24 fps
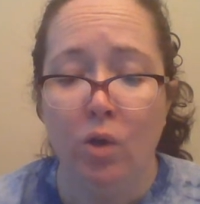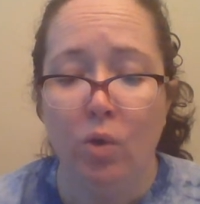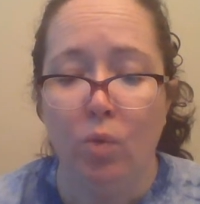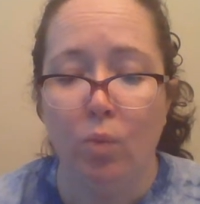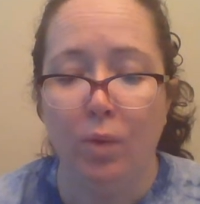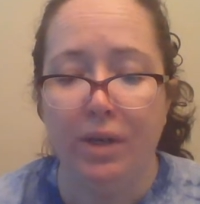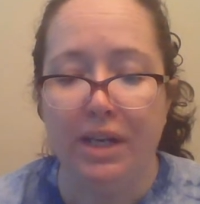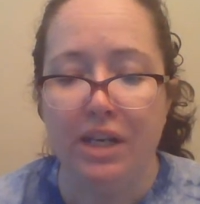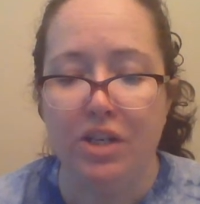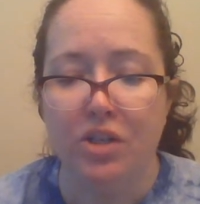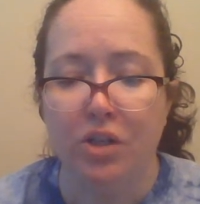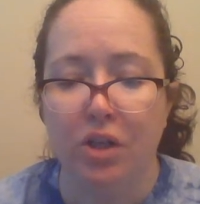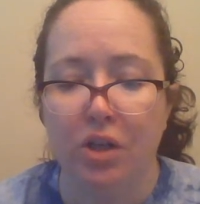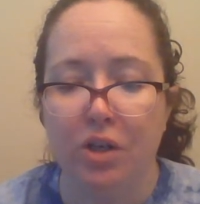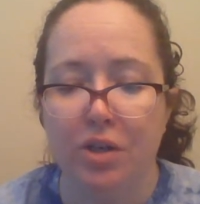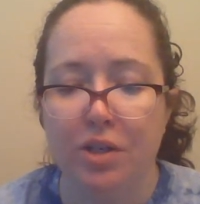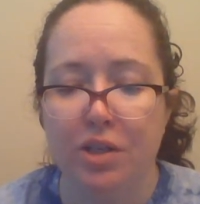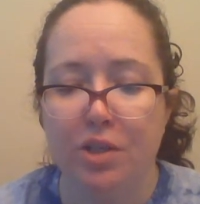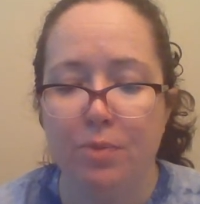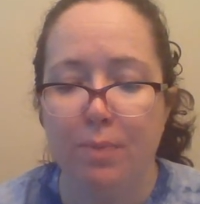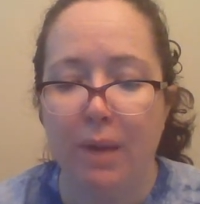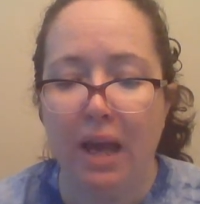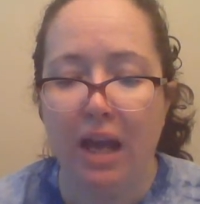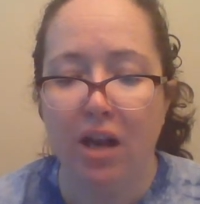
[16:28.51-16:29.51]
When he turned
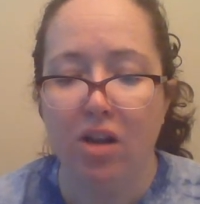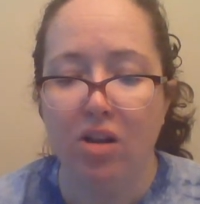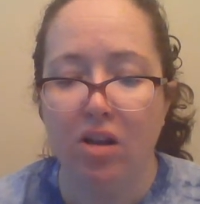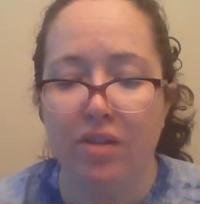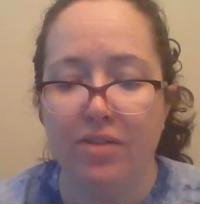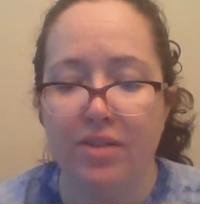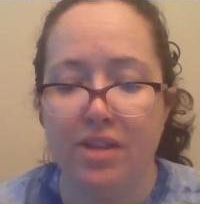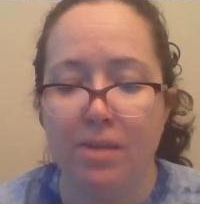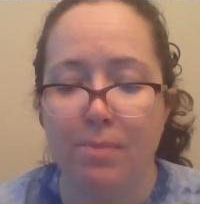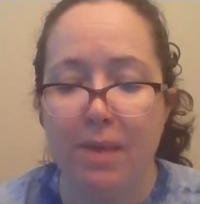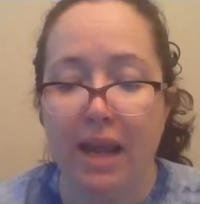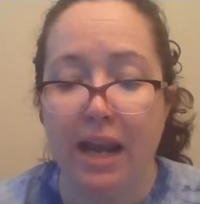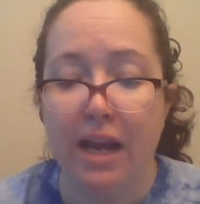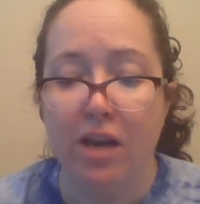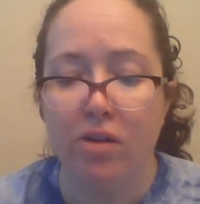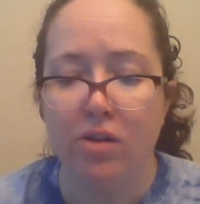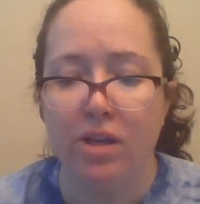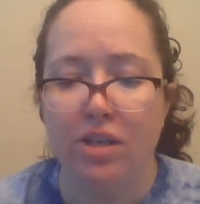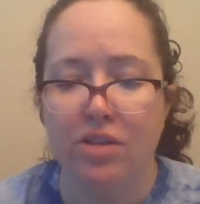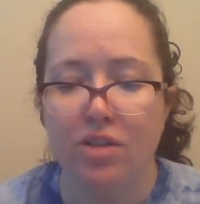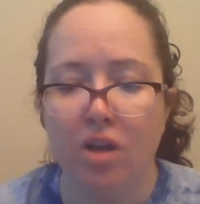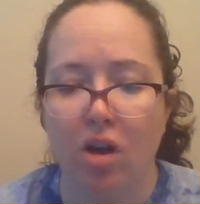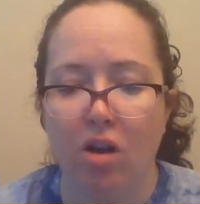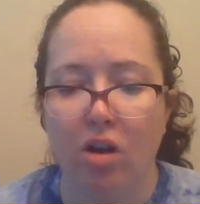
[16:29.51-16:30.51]
his back on them, Harry
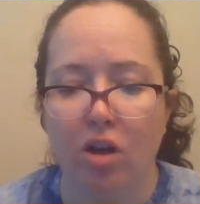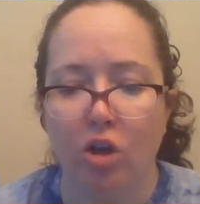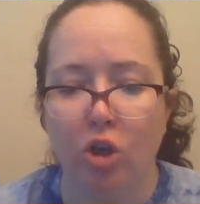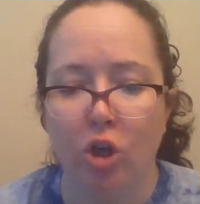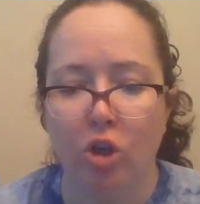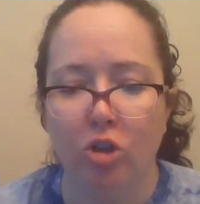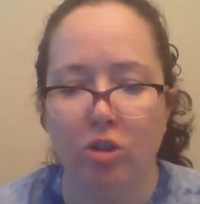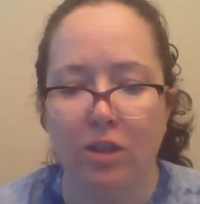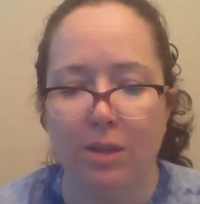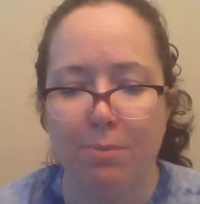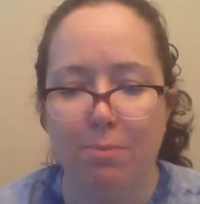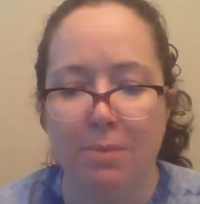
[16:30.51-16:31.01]
saw a curly